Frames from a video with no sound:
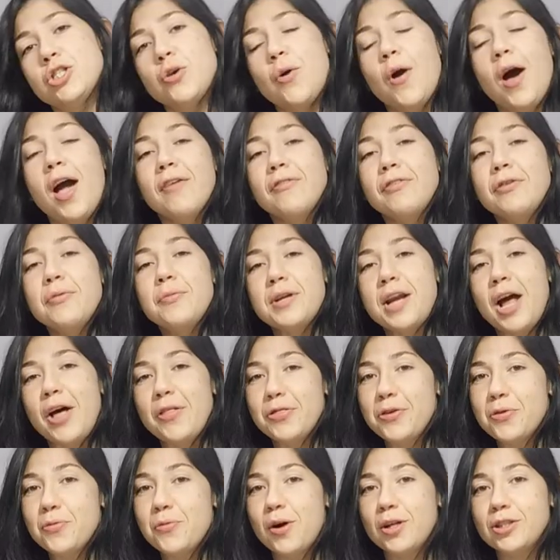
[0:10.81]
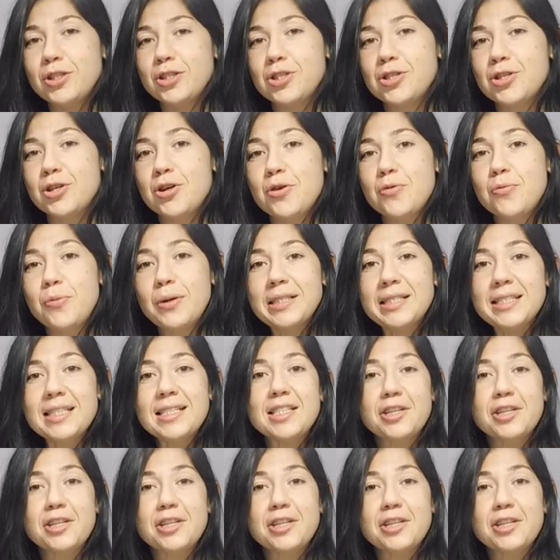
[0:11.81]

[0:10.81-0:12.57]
So everyone out there wants to know what's the